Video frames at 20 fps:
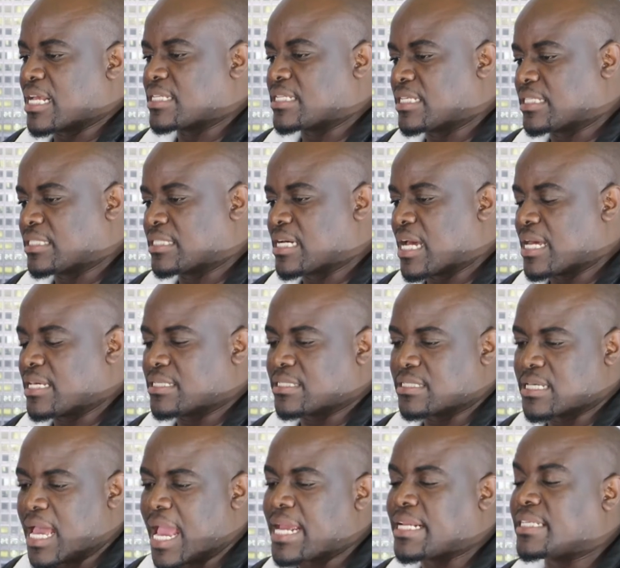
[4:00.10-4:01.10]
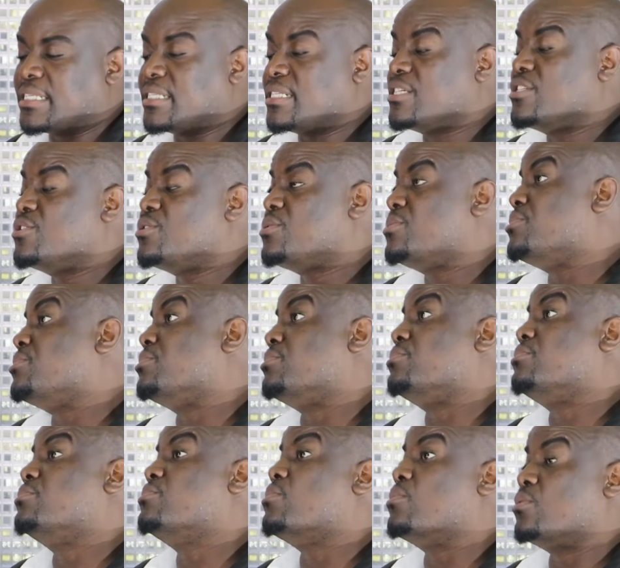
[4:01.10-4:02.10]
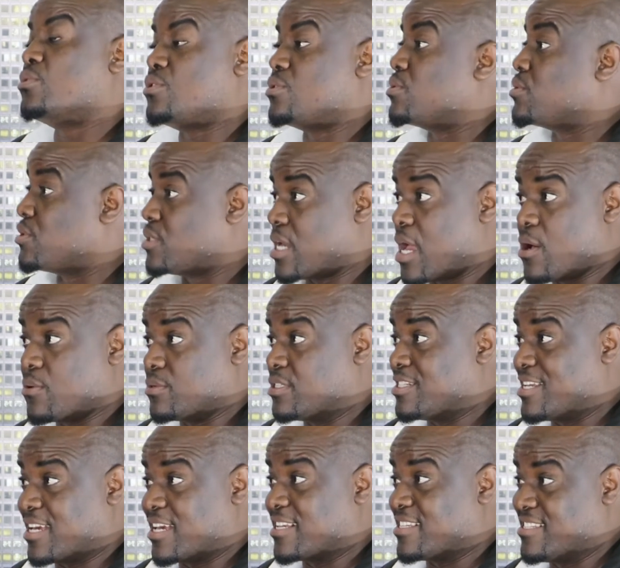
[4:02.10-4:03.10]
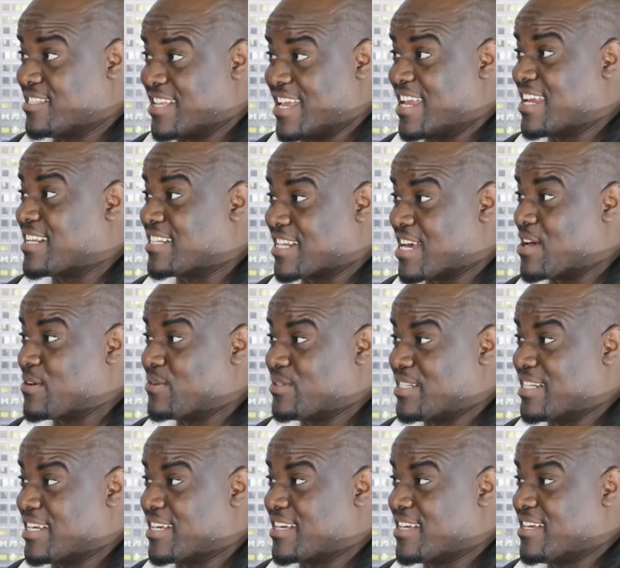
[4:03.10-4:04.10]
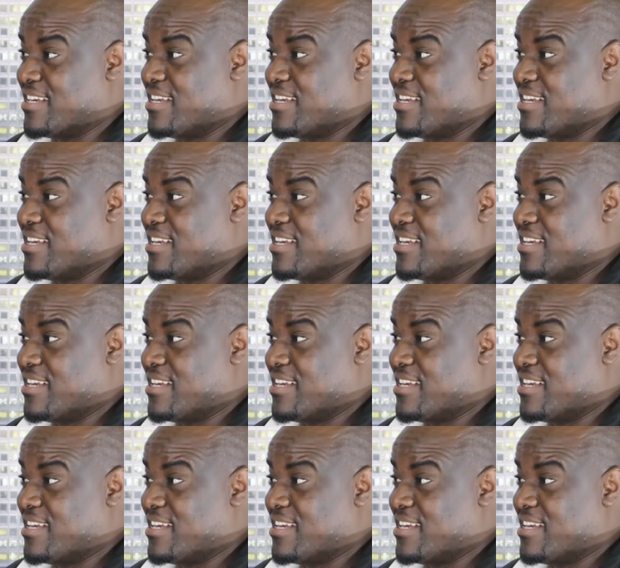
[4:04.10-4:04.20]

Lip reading: I said, guys, I need to go to Gauteng and stay in Gauteng.